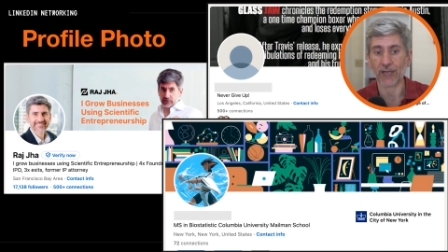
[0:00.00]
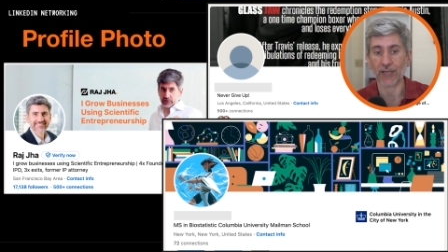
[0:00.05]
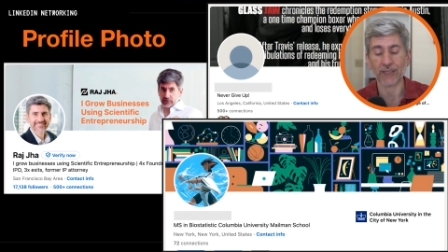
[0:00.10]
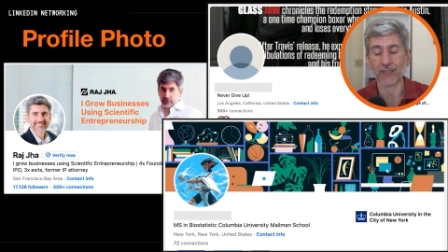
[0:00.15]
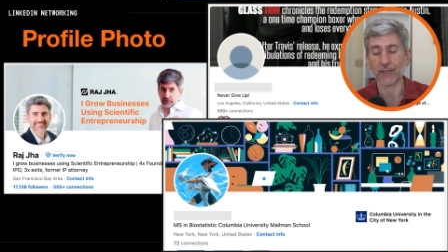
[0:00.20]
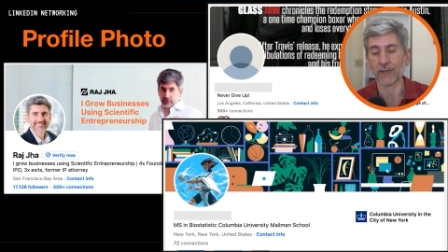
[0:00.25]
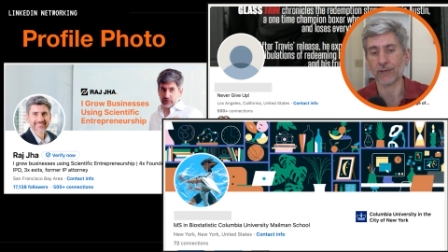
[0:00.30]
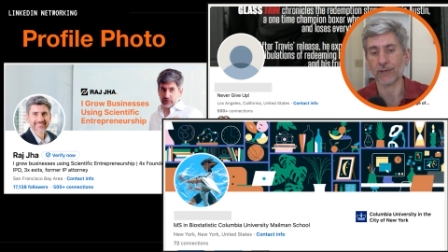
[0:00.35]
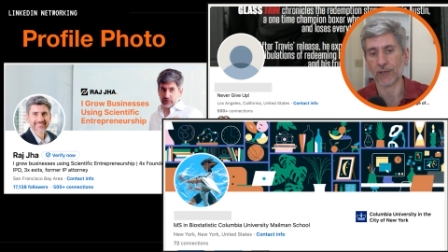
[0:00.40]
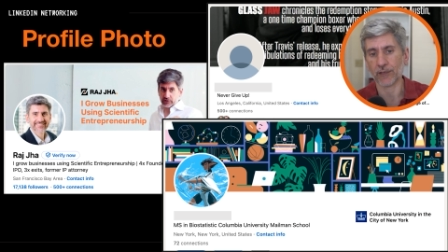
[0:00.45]
I
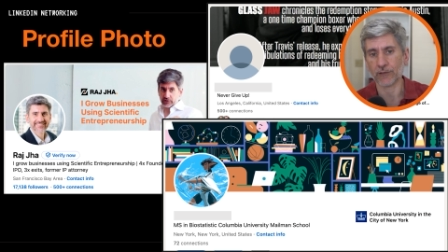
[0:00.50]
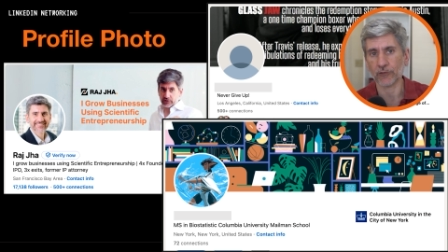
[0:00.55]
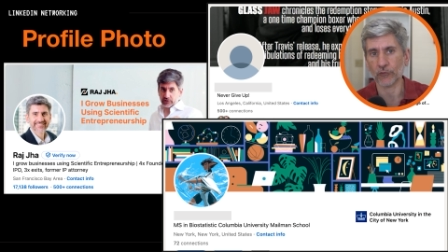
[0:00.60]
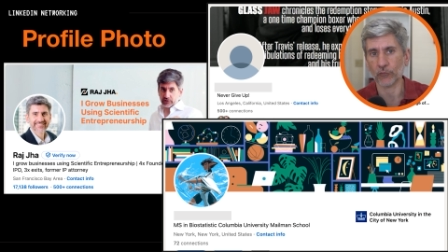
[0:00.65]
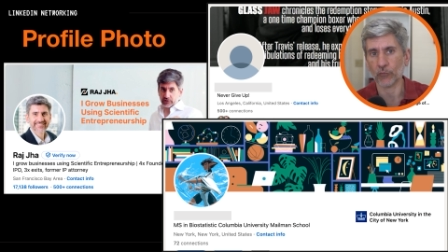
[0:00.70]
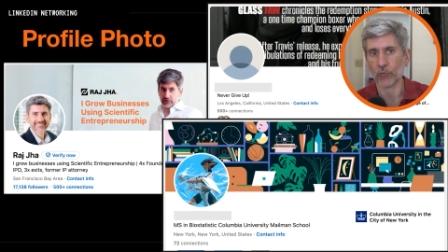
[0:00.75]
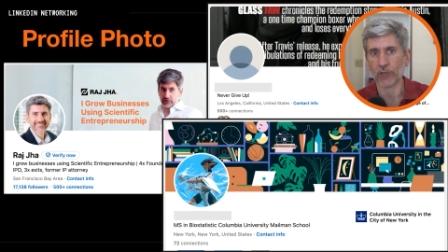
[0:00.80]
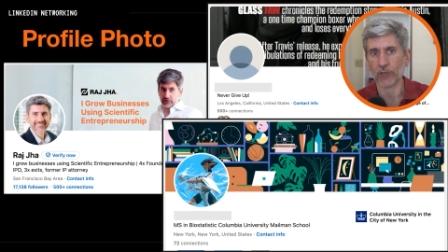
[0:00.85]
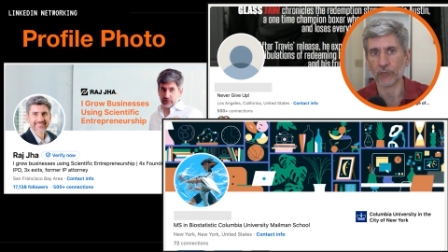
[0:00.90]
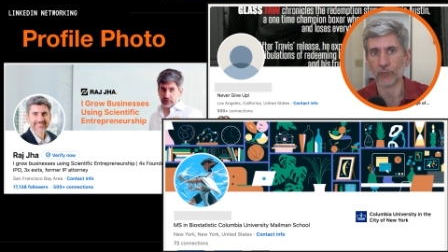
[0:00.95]
didn't
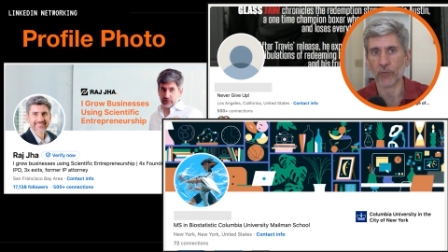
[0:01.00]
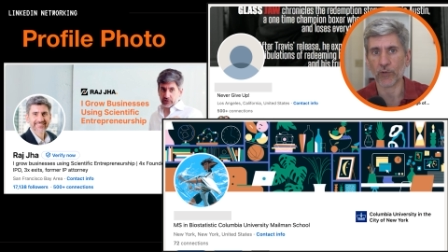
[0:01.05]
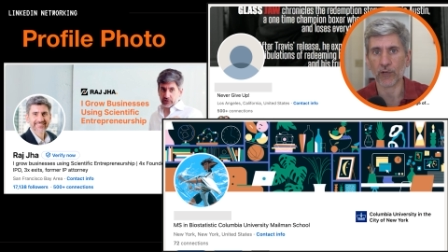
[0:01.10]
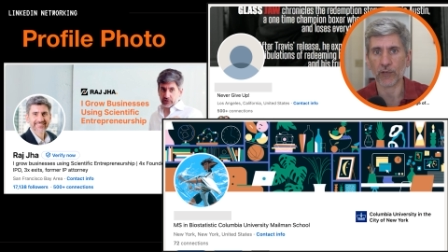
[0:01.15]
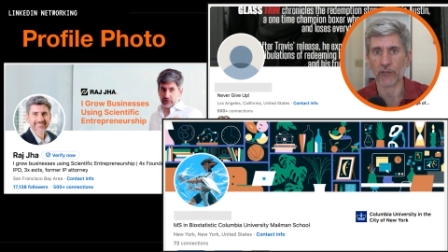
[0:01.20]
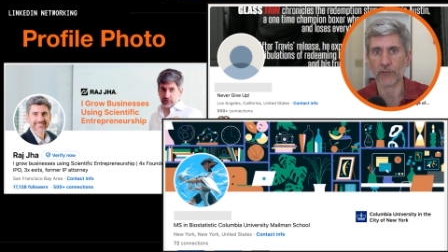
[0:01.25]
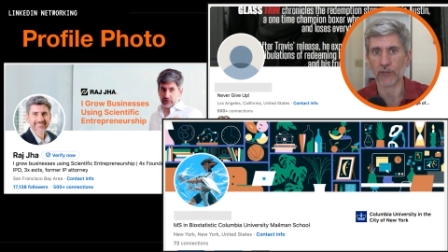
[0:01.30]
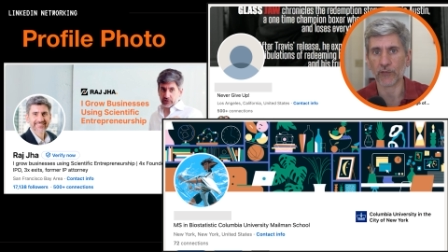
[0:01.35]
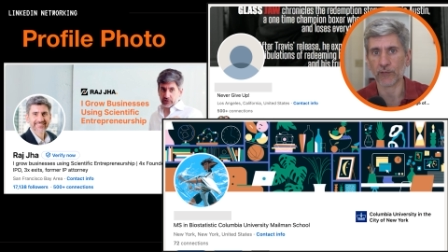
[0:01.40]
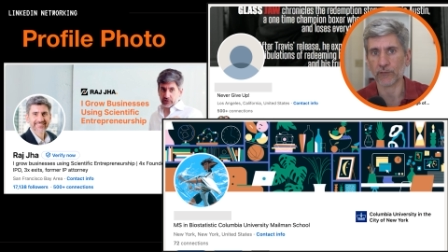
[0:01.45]
include one
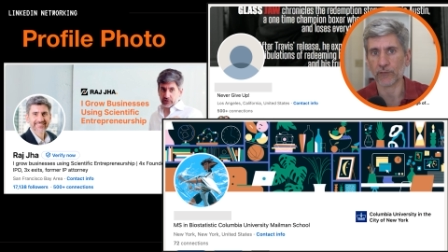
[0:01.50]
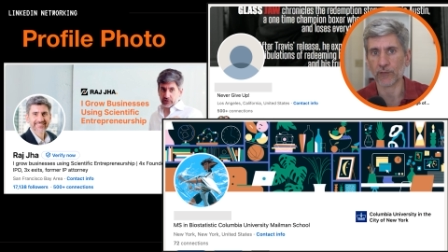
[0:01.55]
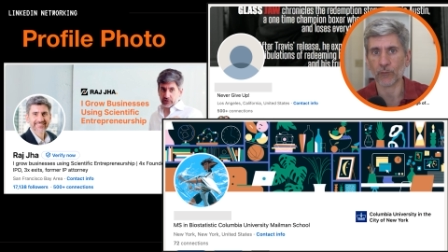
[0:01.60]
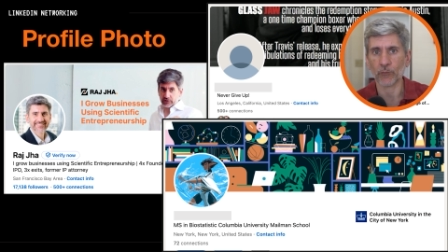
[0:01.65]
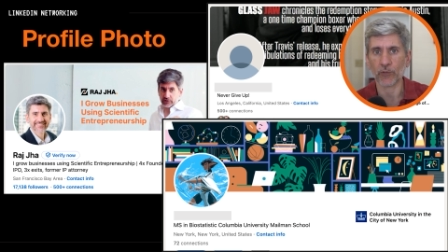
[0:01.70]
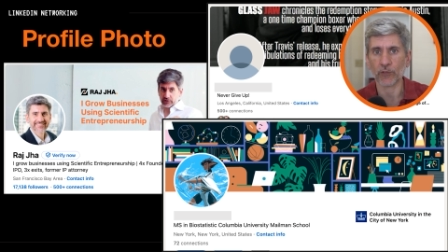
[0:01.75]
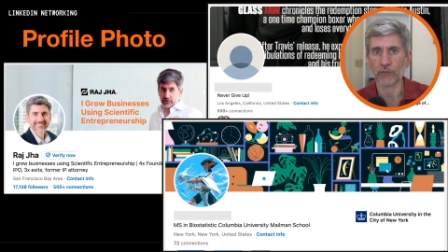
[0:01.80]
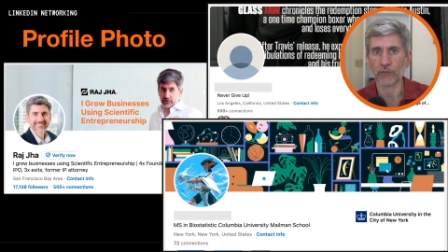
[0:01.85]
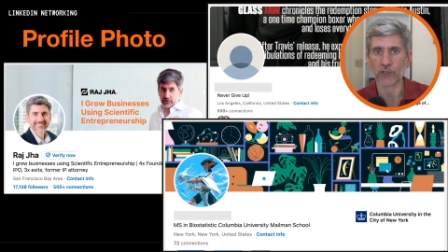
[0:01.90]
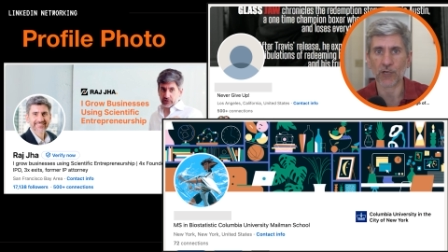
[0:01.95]
where it's like
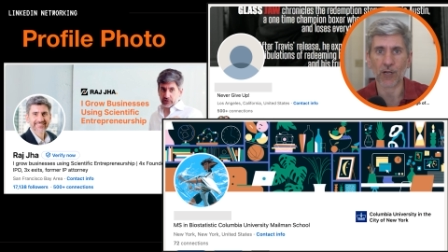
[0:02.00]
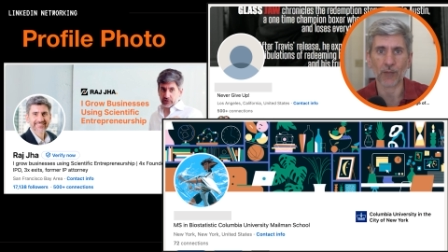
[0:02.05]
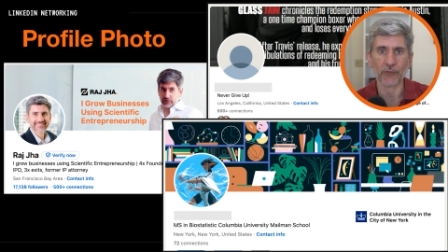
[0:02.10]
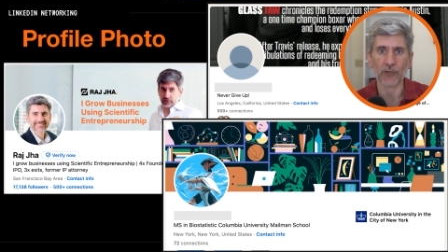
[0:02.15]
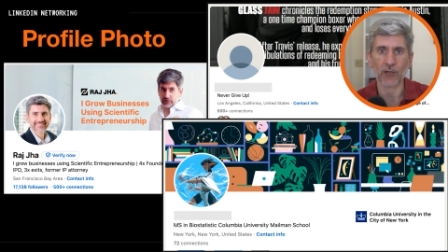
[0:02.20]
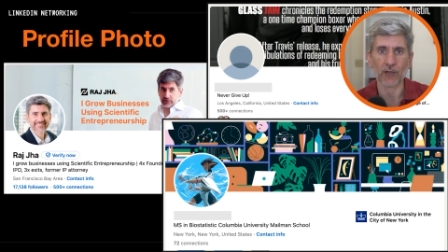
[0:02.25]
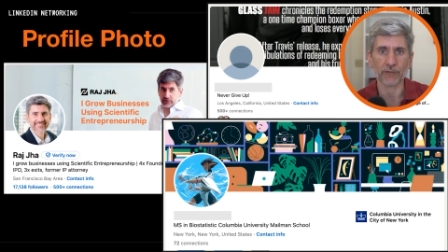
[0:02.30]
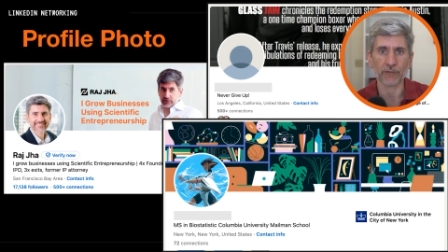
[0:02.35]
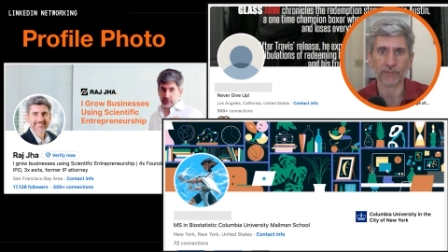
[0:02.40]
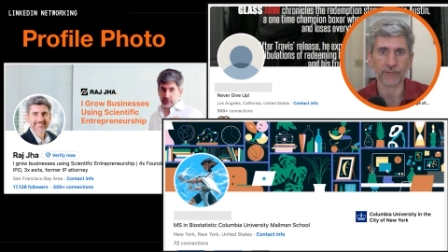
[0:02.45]
someone chopped
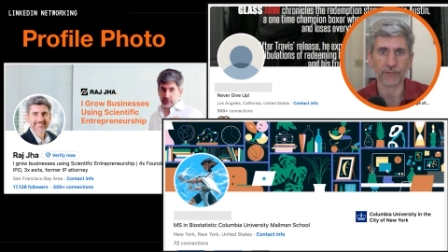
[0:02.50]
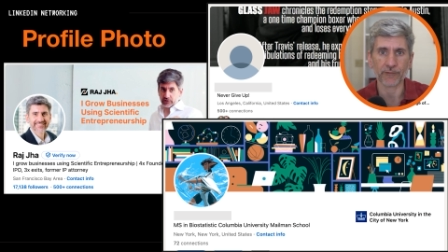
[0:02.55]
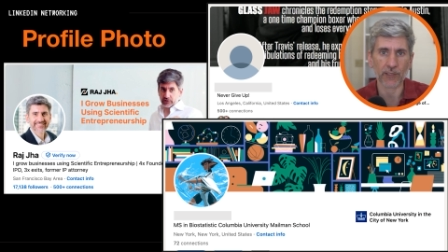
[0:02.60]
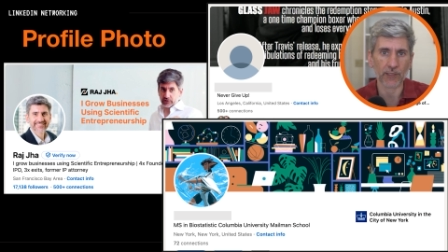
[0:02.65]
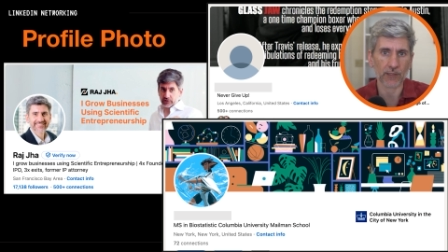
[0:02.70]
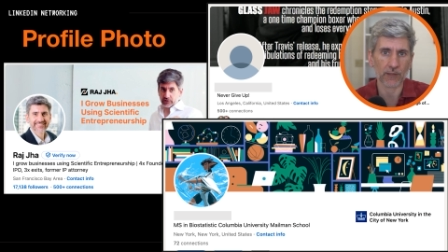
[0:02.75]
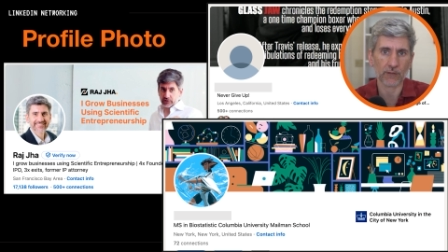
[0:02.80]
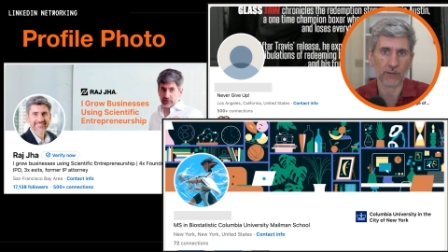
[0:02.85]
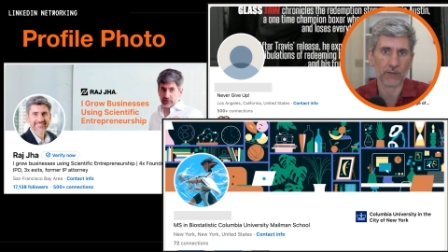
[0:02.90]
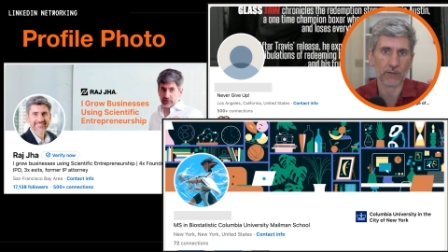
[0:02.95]
off
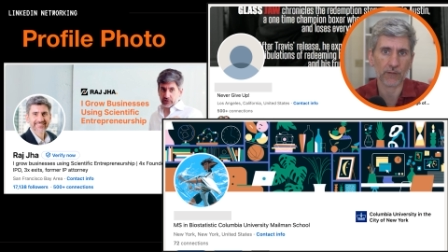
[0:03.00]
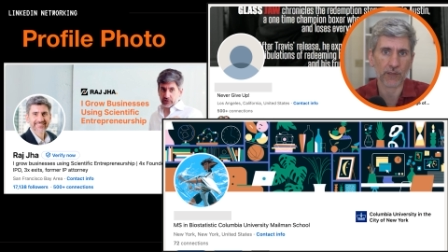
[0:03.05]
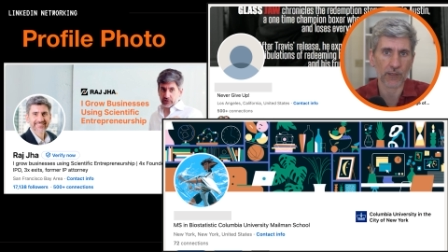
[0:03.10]
like,